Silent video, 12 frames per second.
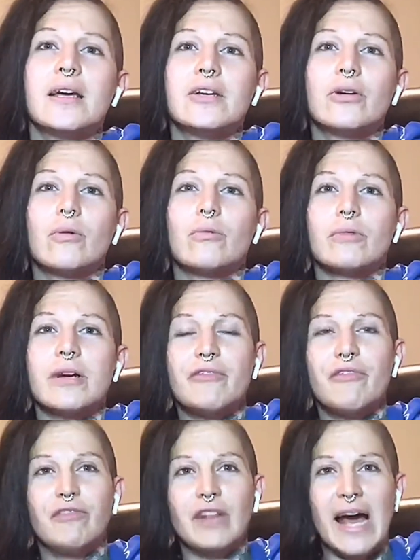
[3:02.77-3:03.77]

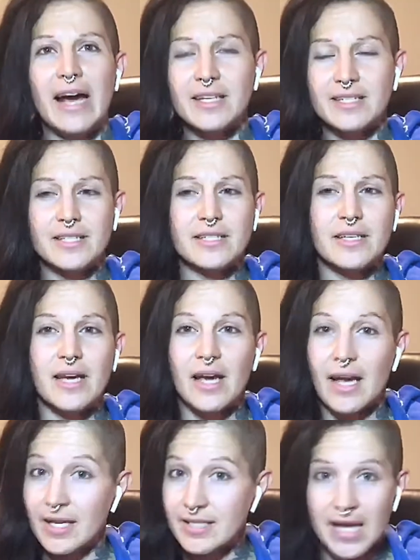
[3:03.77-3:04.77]
Reflect
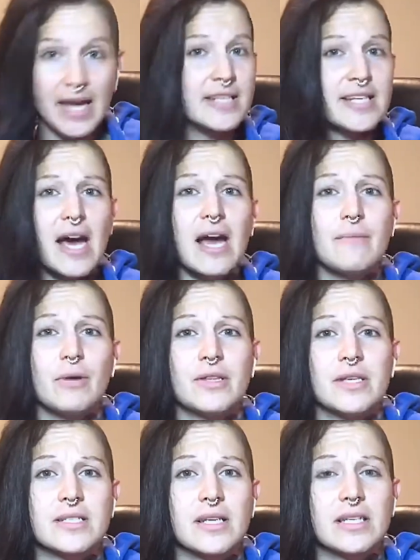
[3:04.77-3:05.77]
and take time on these
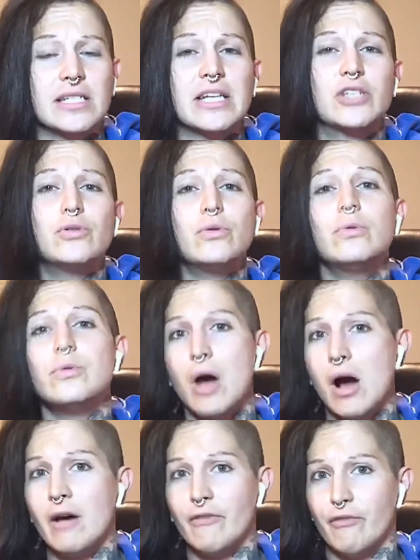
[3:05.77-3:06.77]
things. Like, do
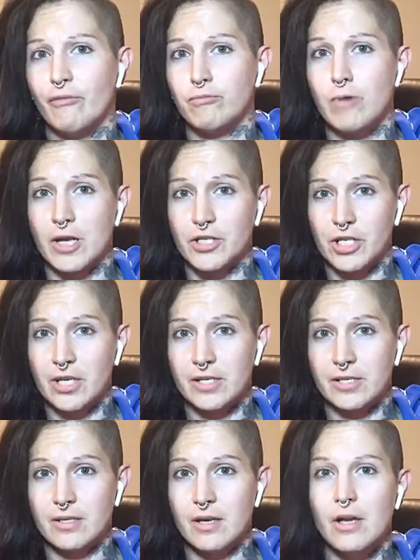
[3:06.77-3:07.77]
not rush it.
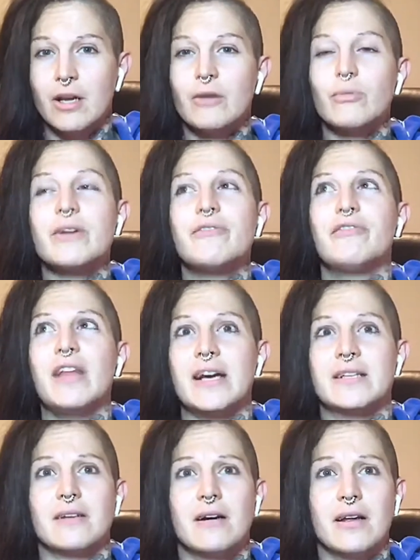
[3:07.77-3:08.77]
Reflect
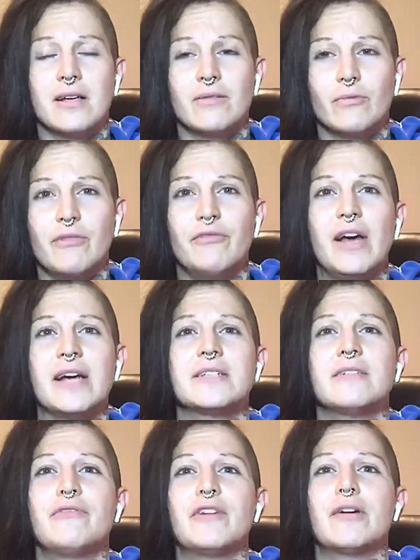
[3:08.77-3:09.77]
on it. Reflect and
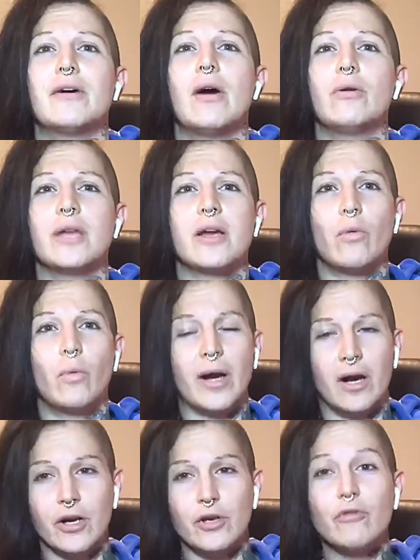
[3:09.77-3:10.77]
figure out, like, where
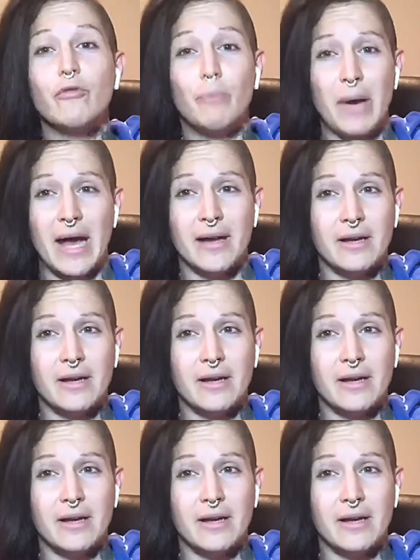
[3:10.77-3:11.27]
you've been,